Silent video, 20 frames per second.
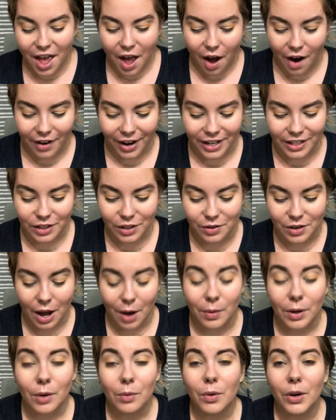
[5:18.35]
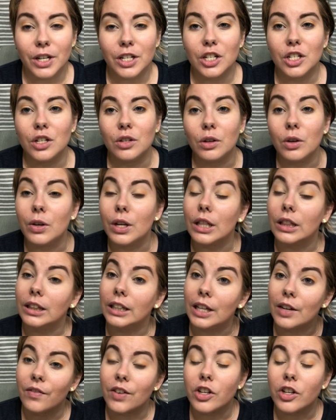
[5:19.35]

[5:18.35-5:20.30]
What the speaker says: All right, so now what I'm going to do, you can leave